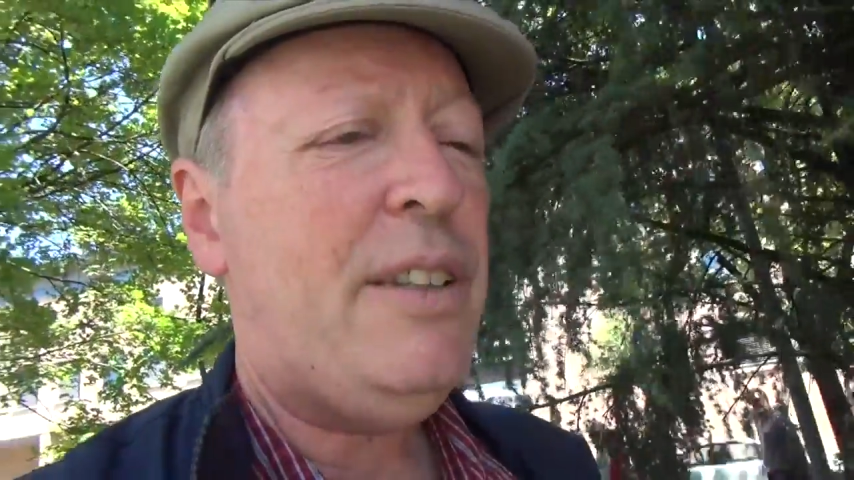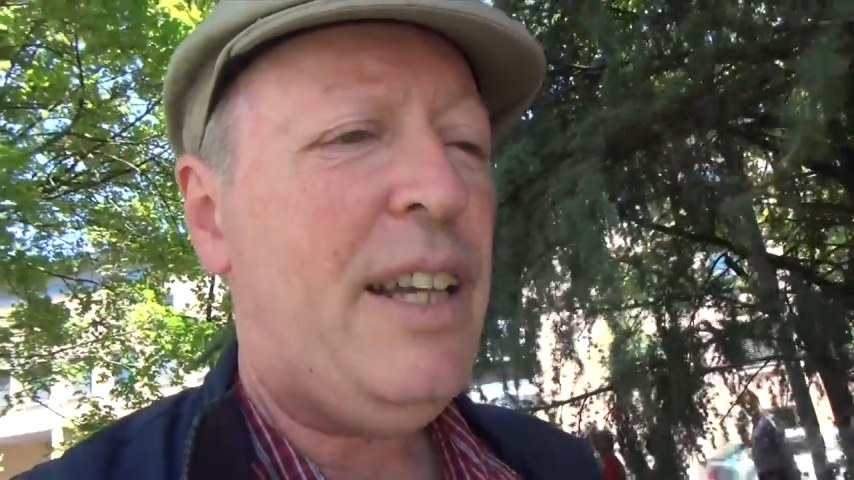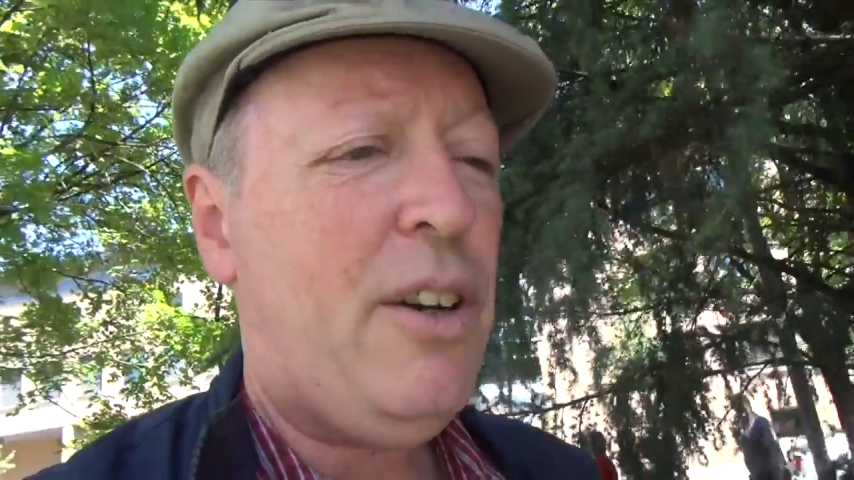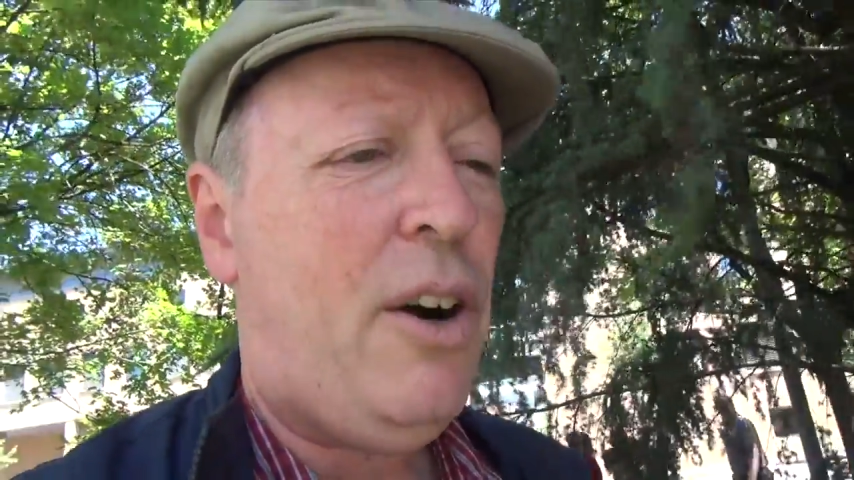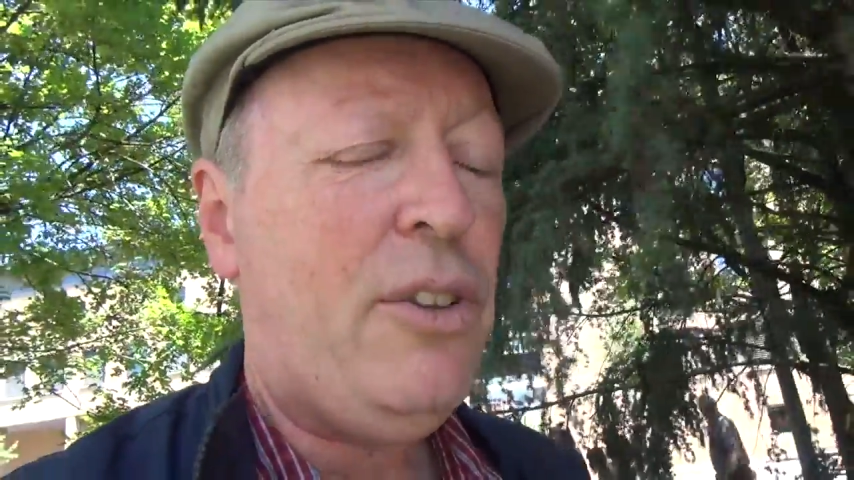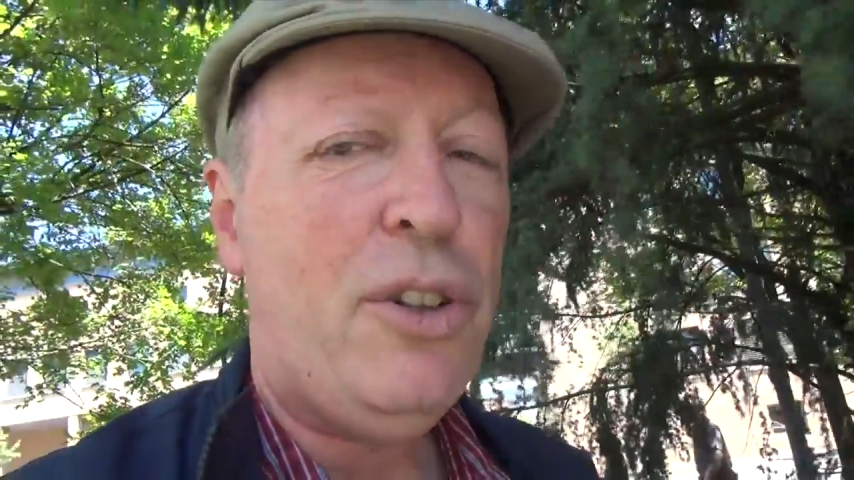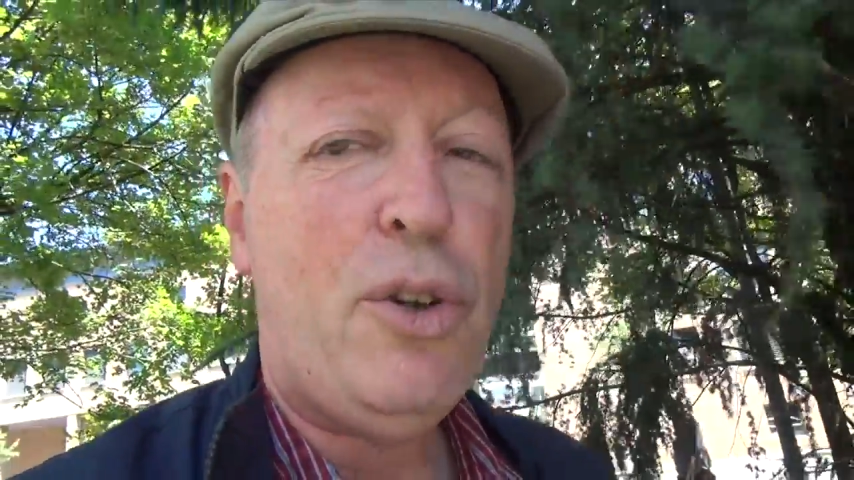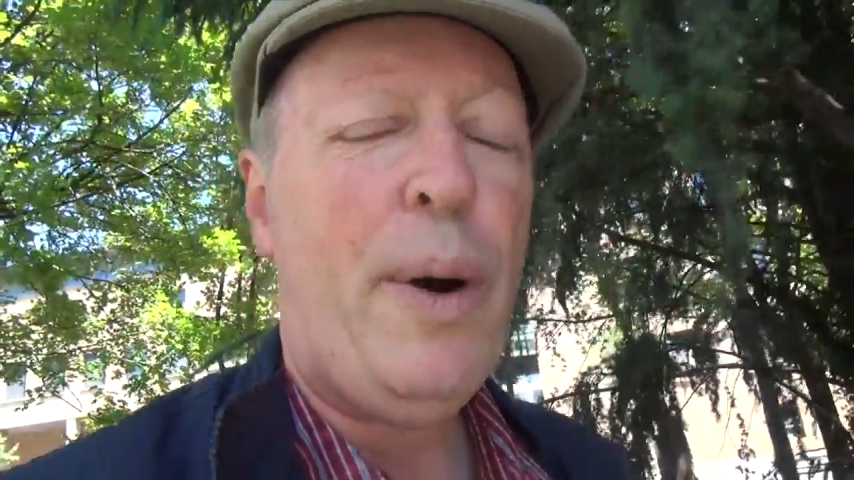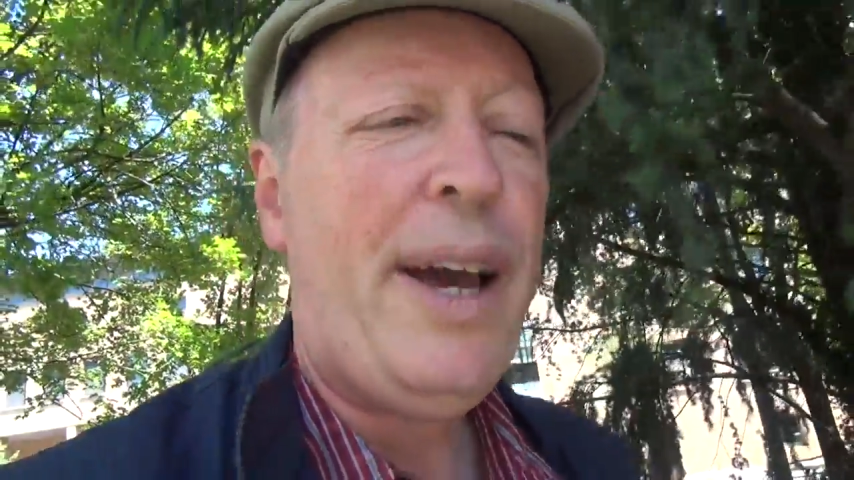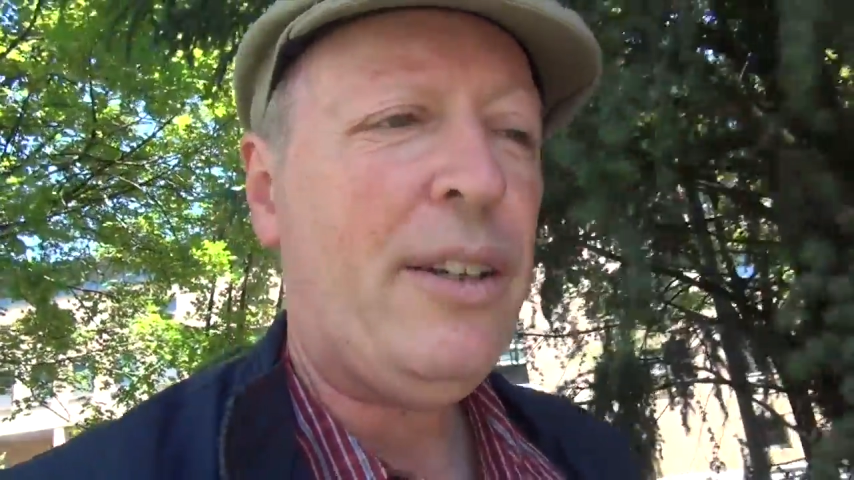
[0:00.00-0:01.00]
what they call the
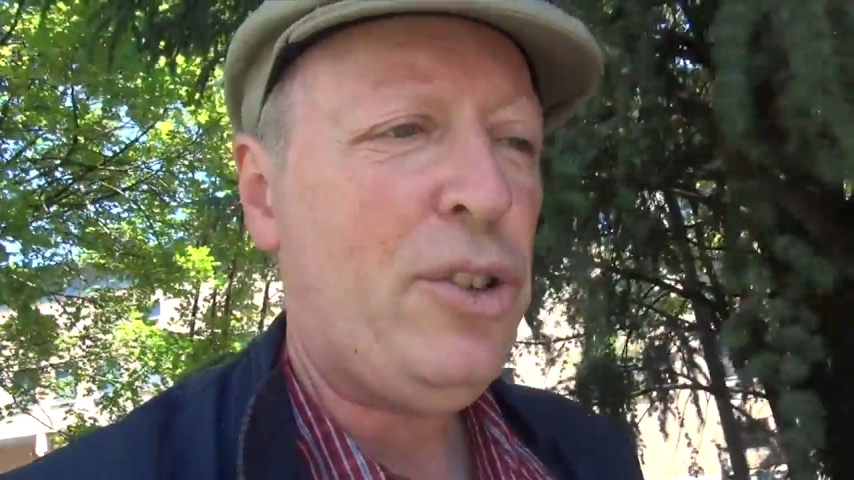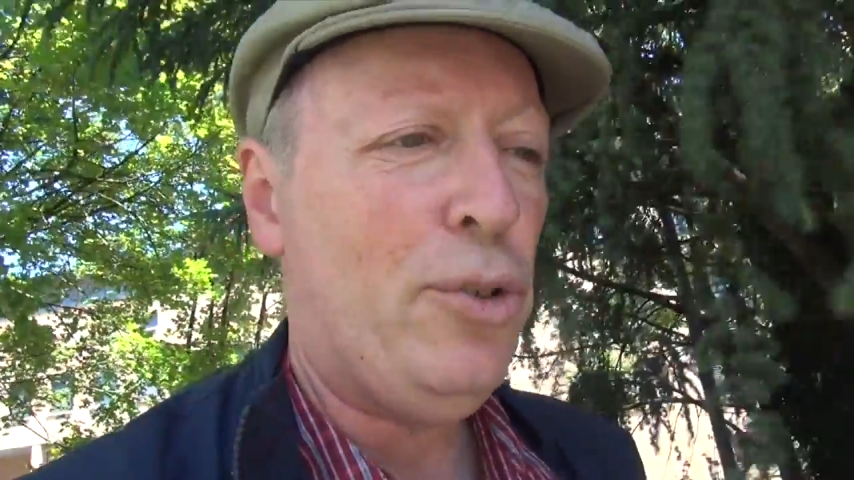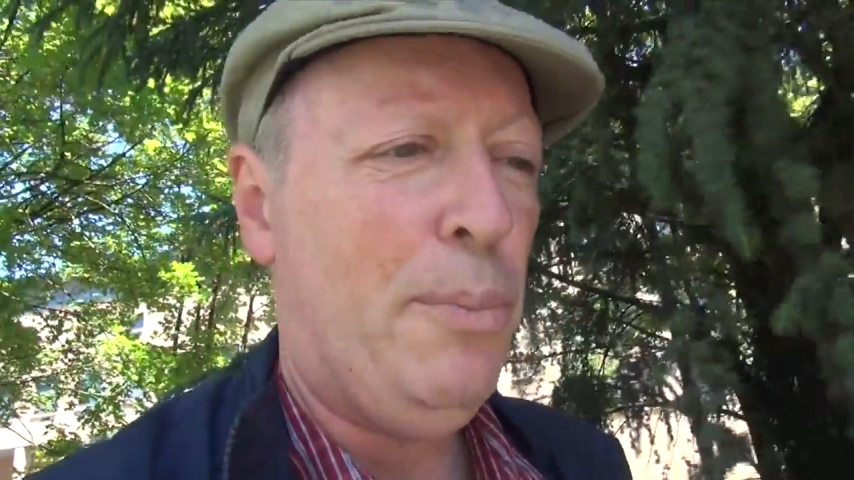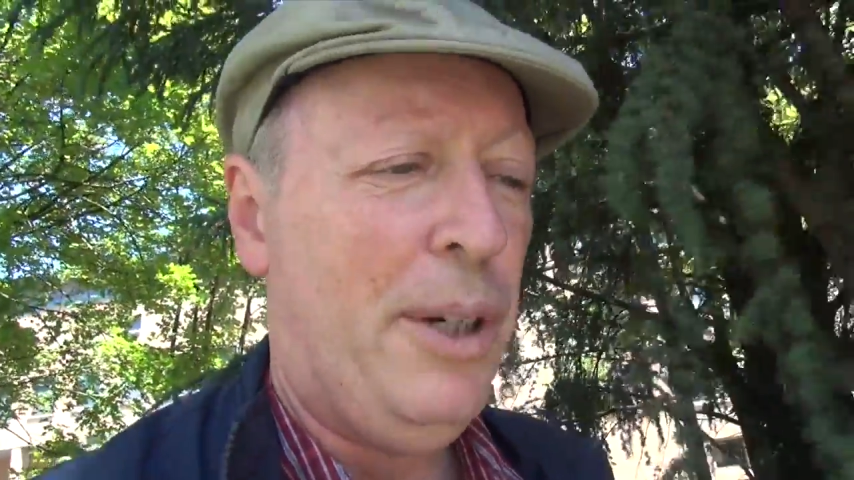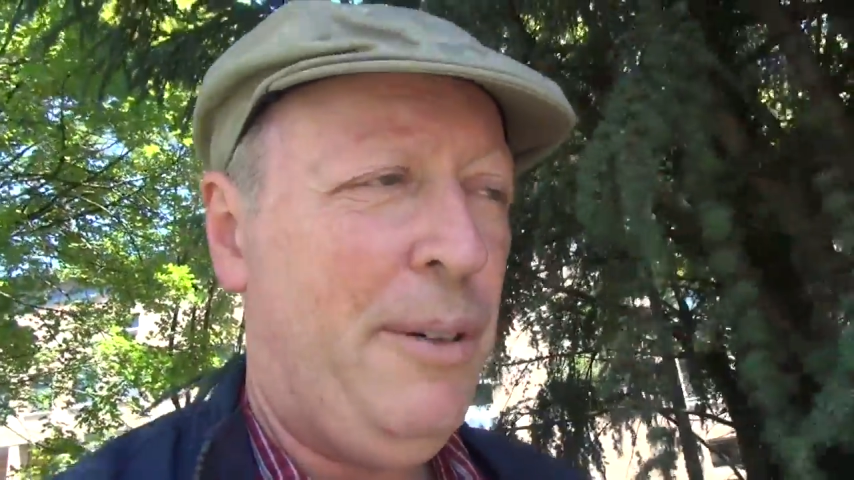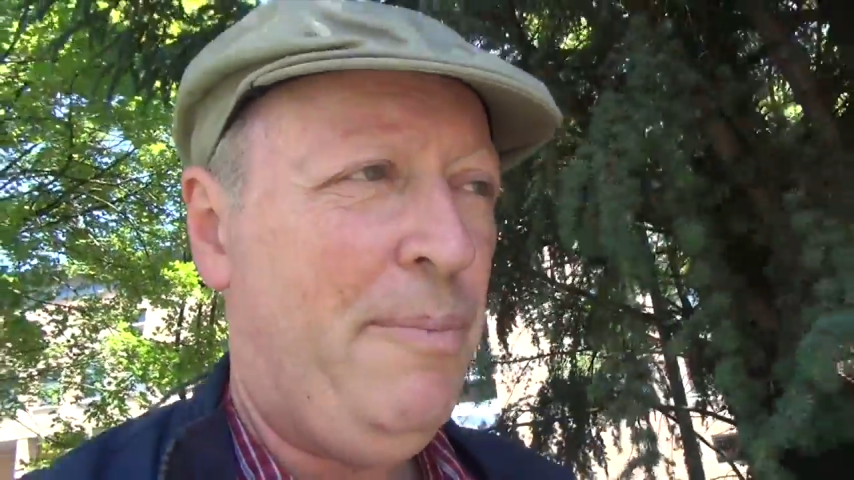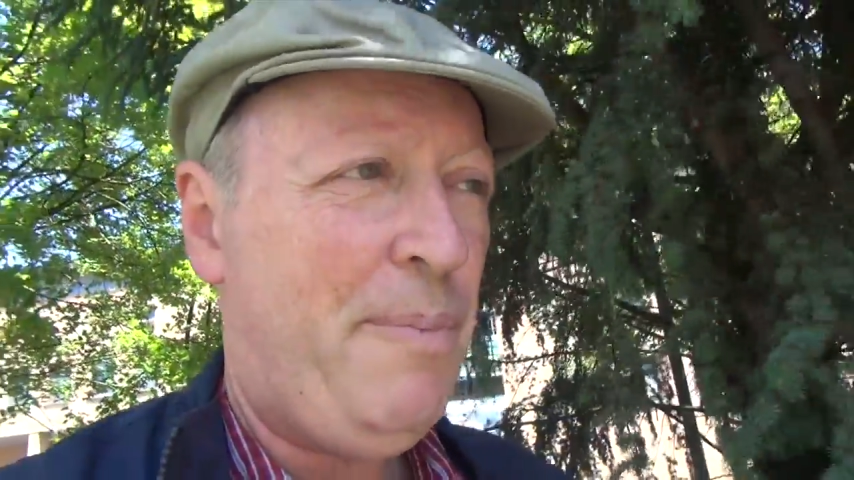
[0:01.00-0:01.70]
Quersumme.